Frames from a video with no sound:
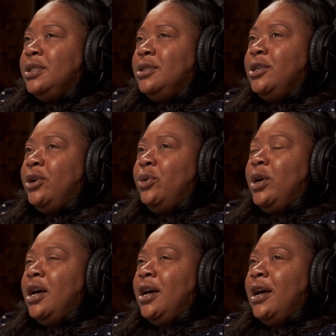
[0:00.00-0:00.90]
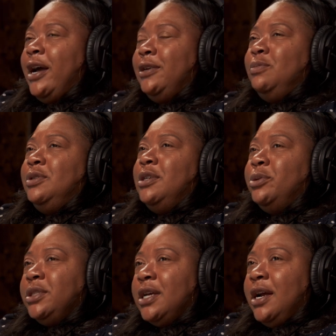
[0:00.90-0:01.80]
And so I am so
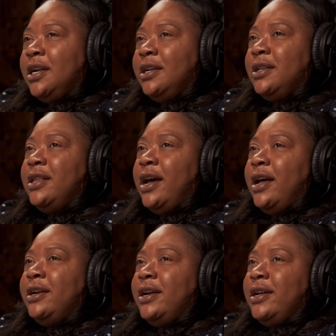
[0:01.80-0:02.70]
excited that